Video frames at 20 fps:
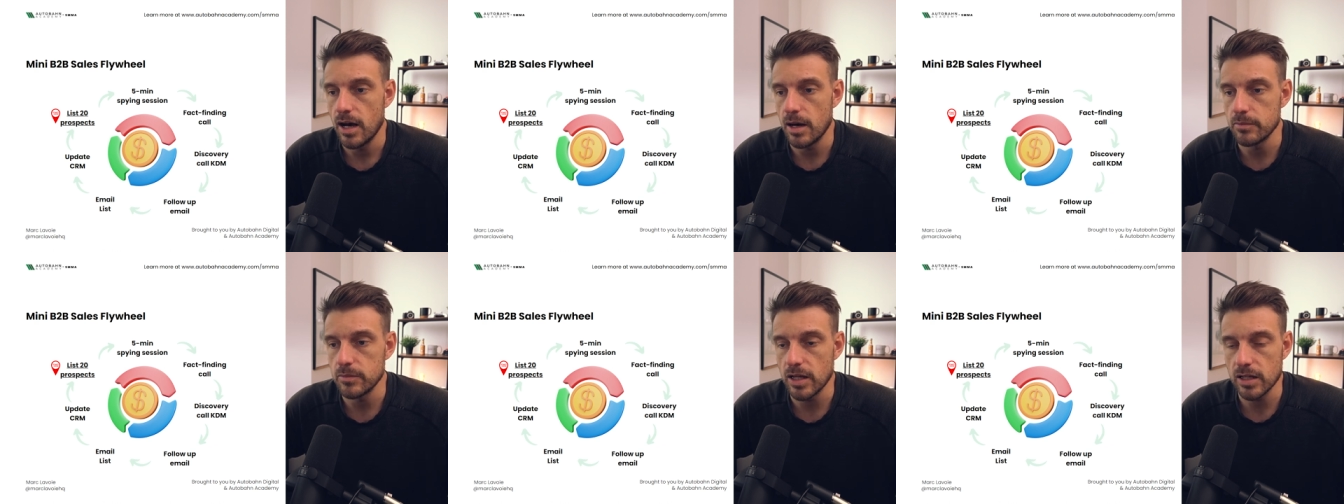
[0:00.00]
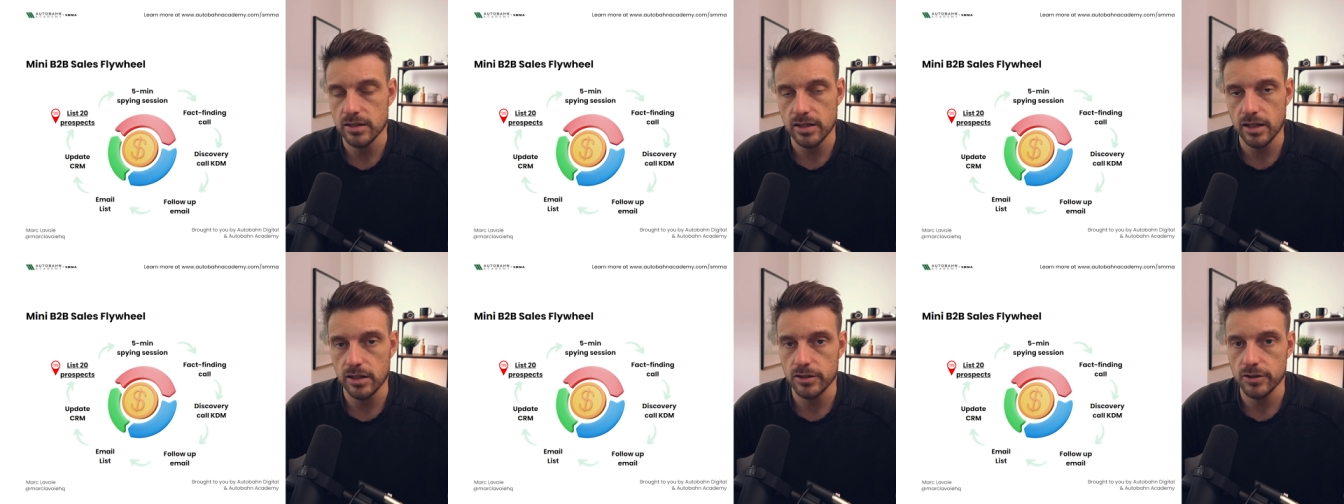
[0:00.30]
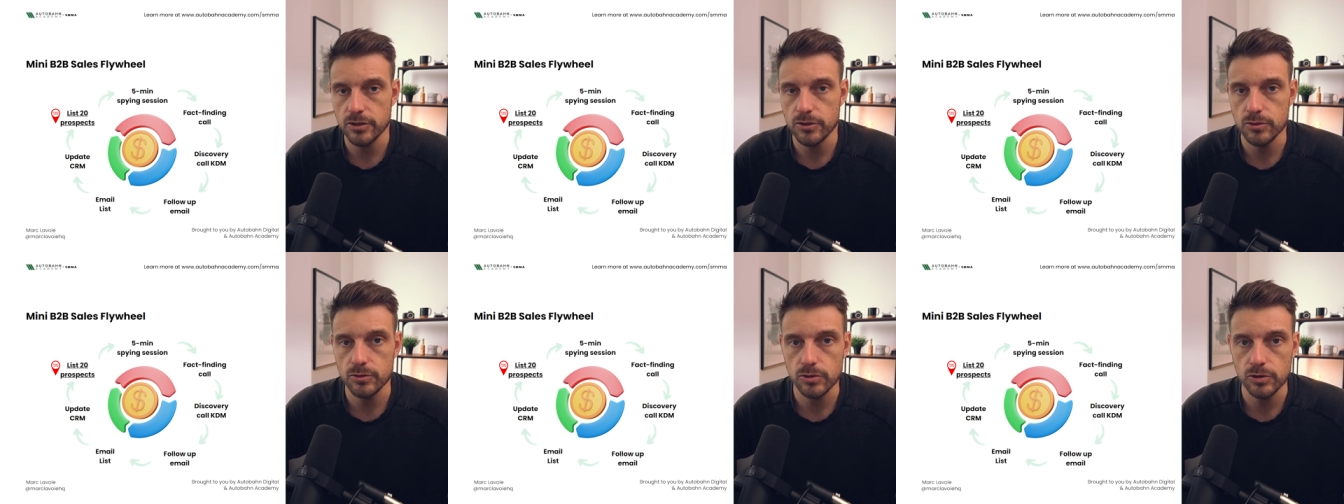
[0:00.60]
I'm not
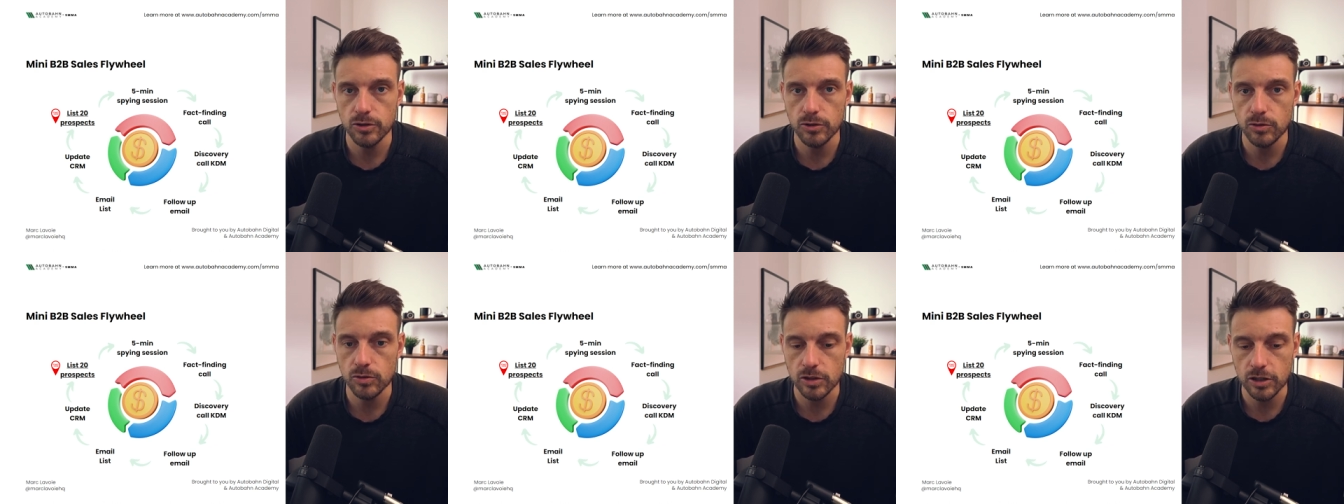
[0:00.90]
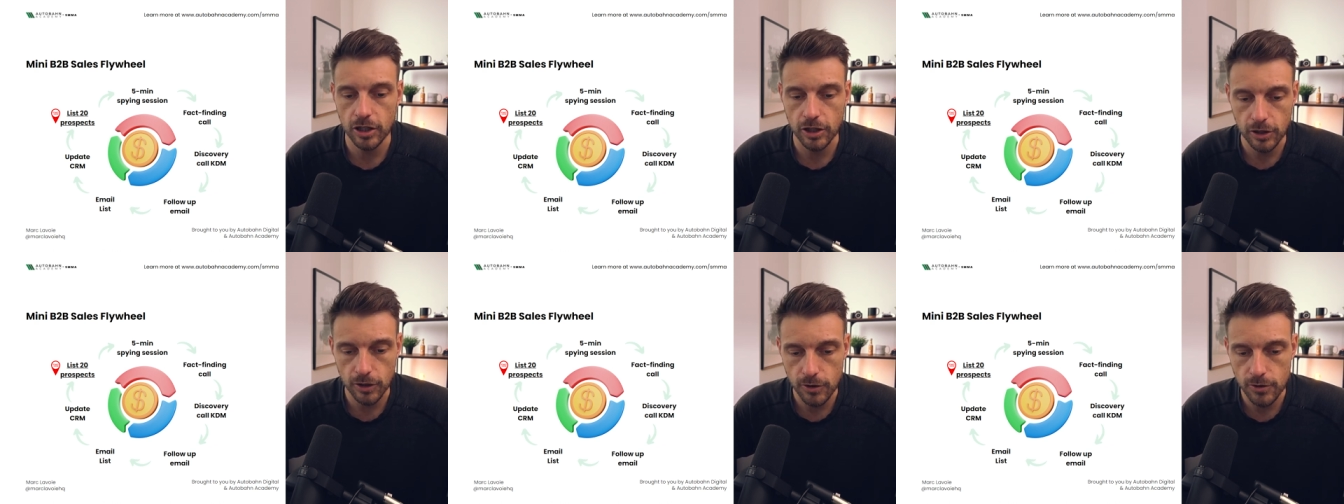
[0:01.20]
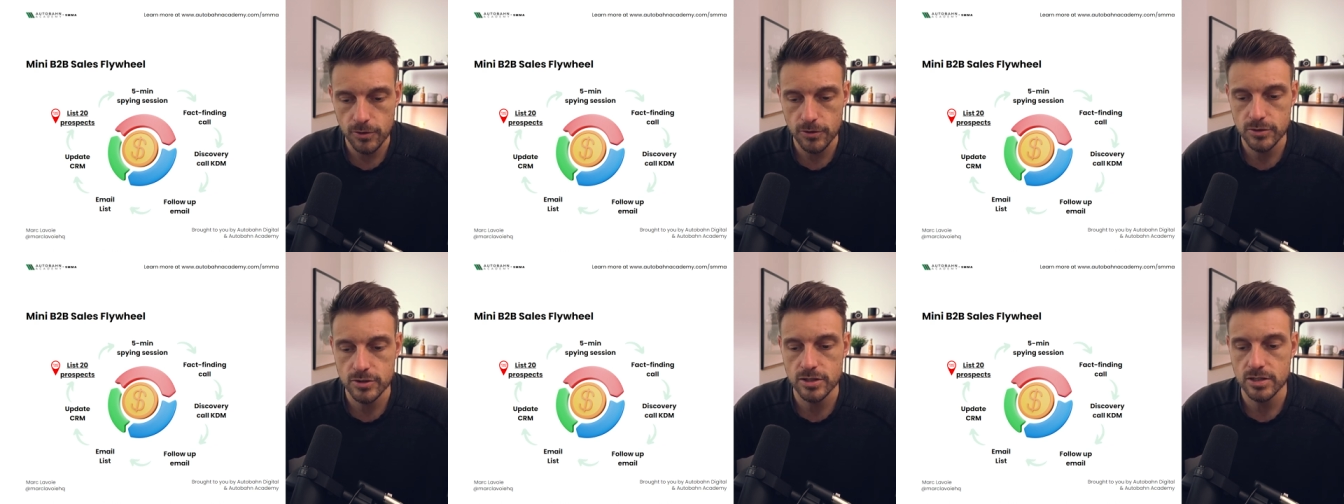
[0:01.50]
telling you you'll
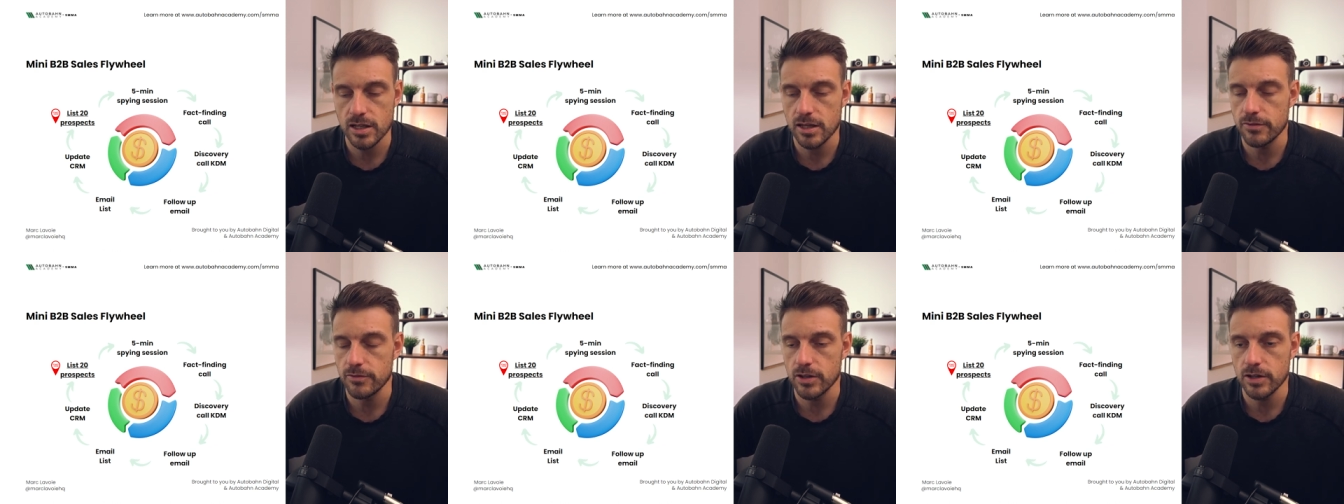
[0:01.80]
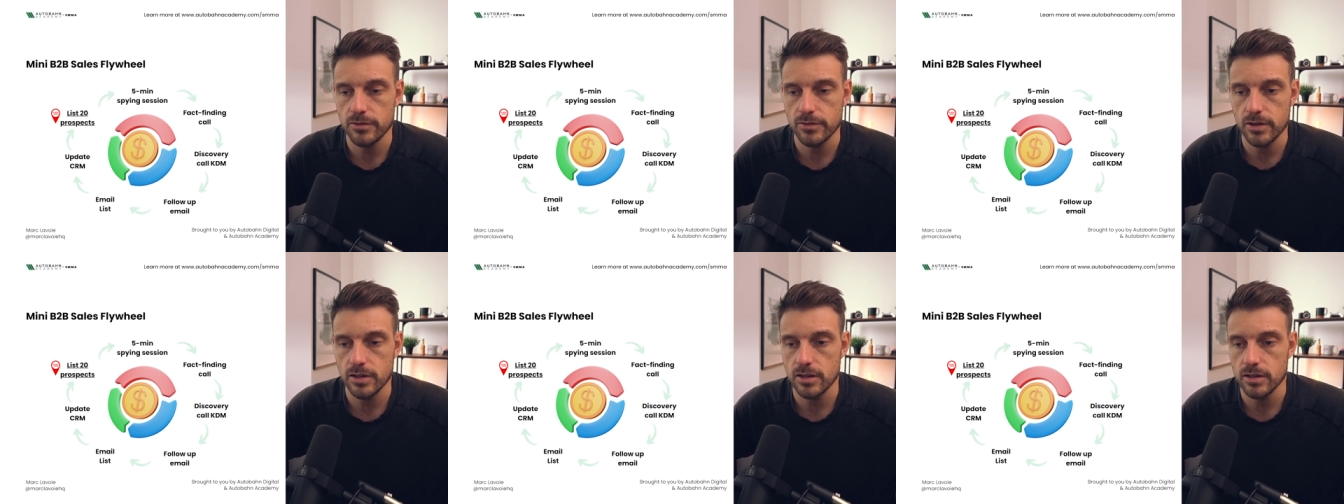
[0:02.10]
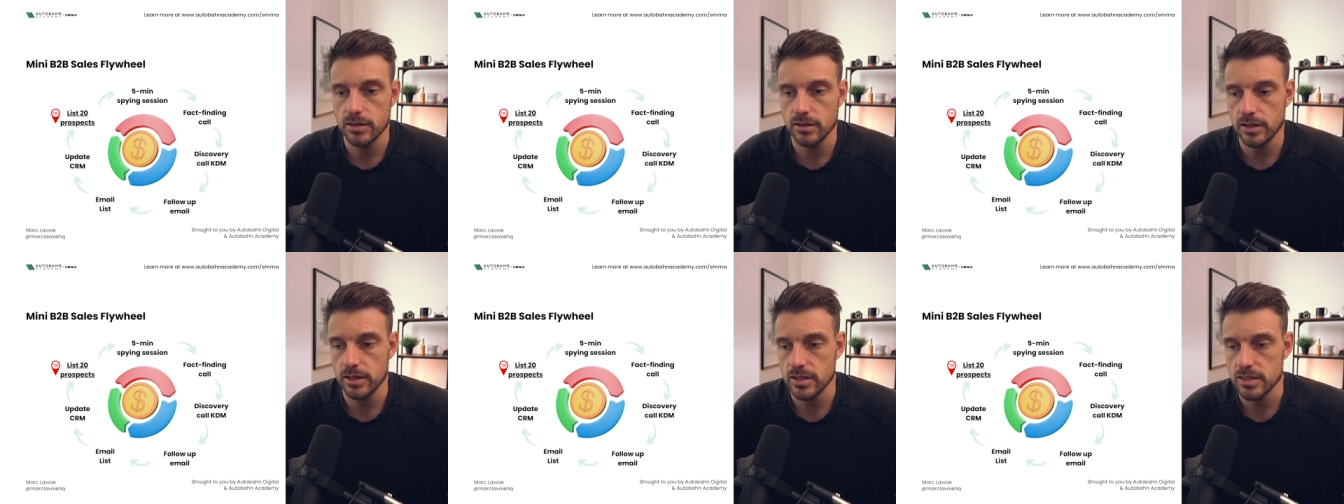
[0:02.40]
close, even if,
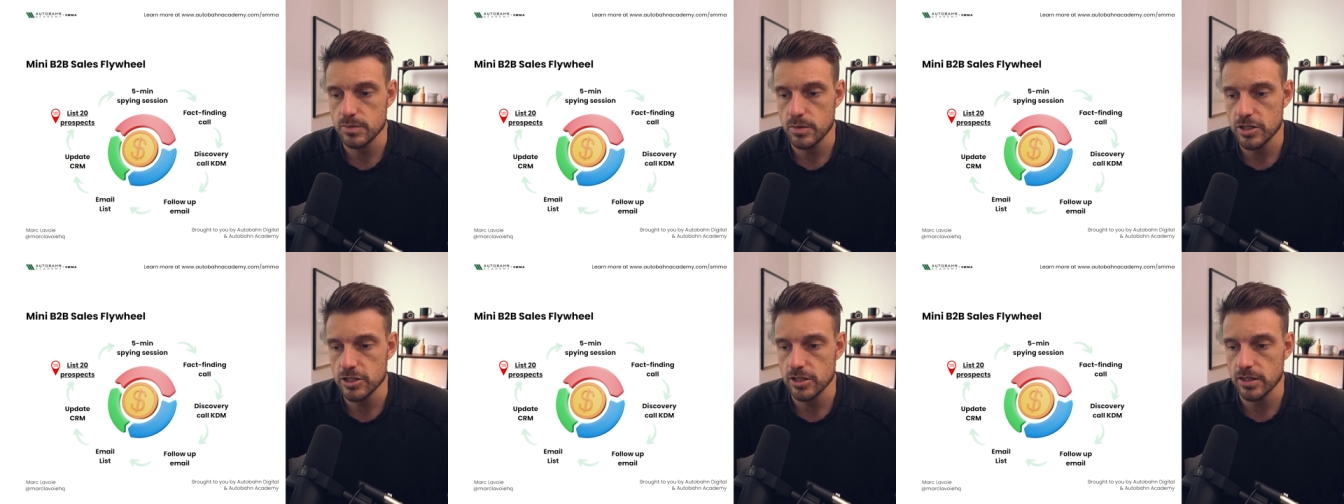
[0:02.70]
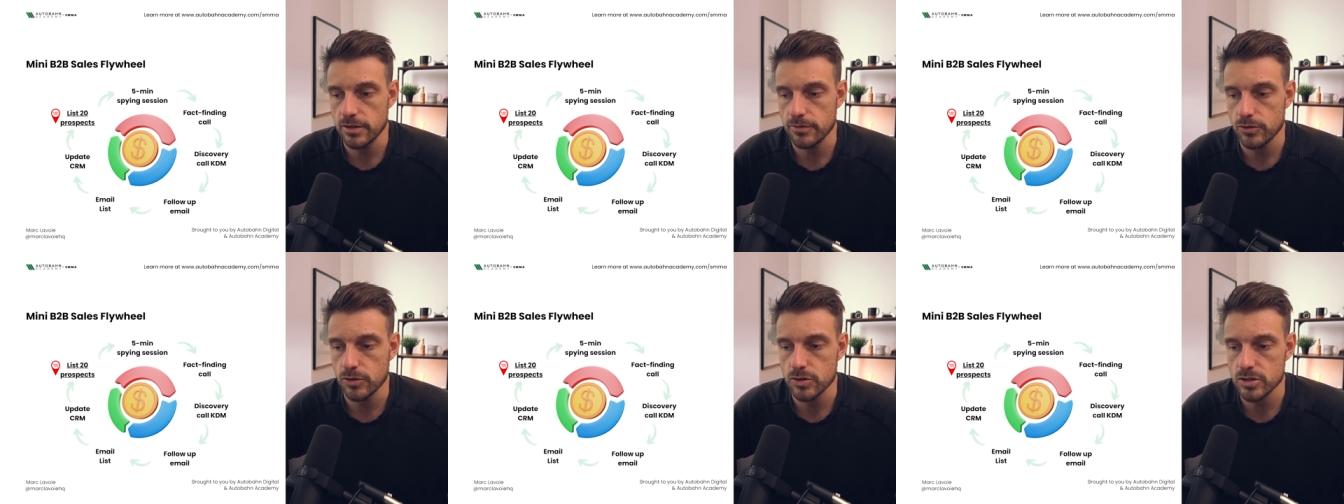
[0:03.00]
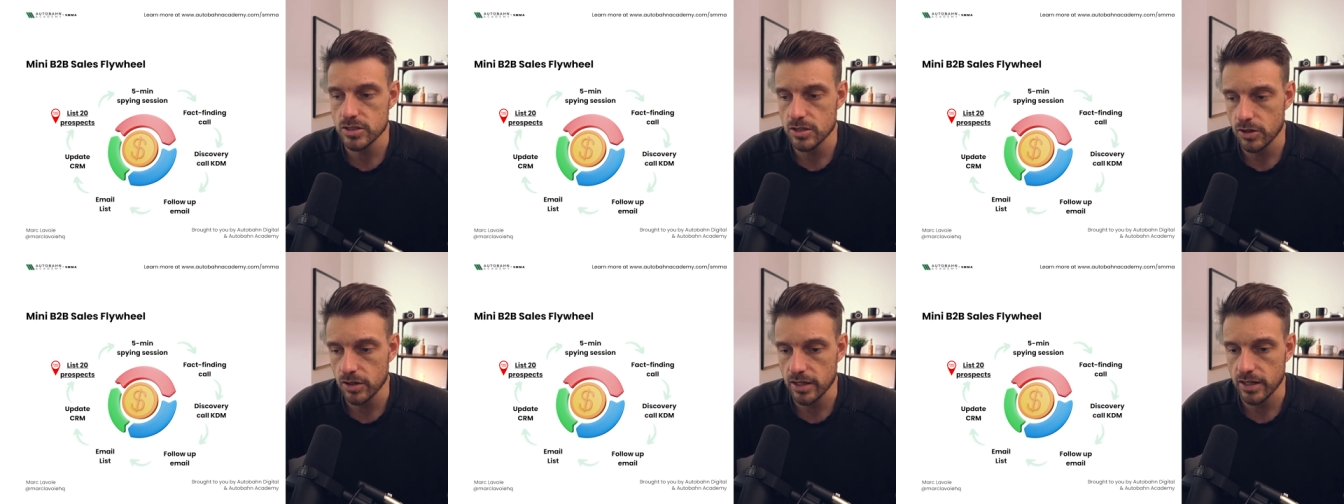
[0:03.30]
it, like, especially if
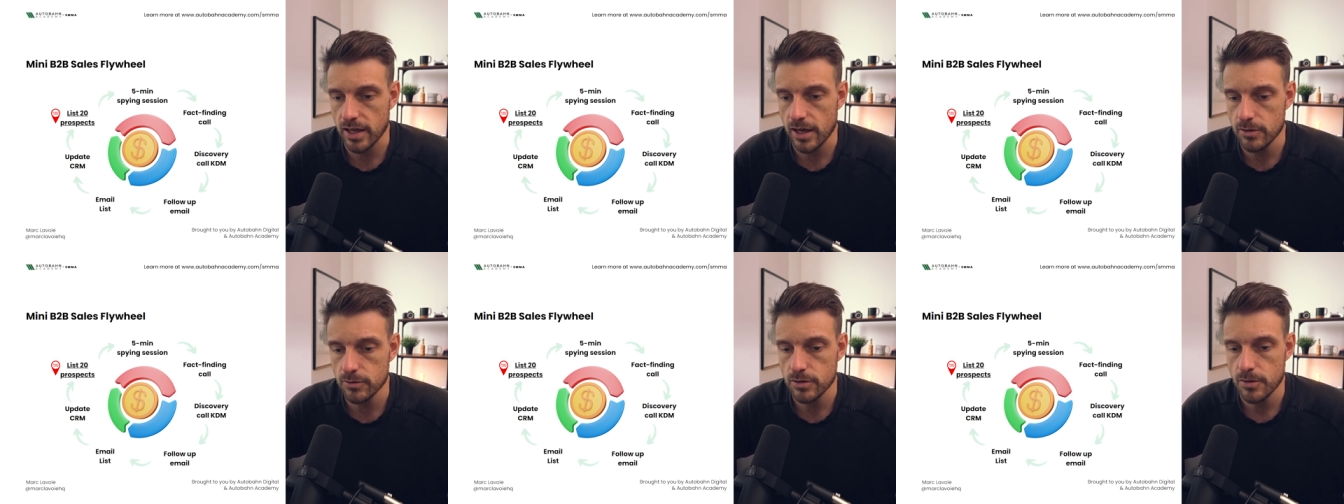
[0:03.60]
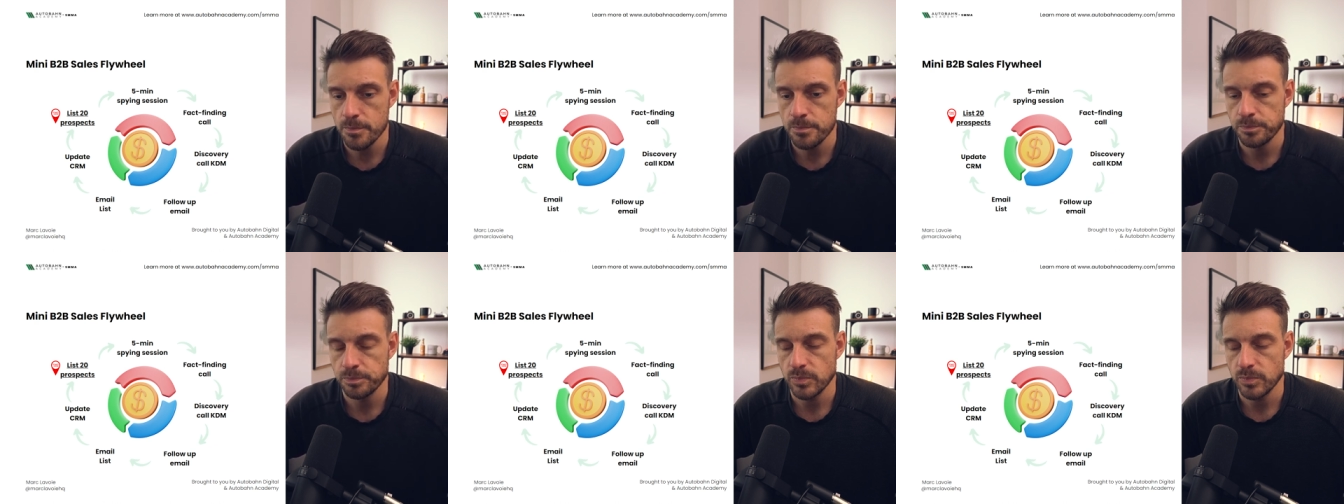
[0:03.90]
you're starting out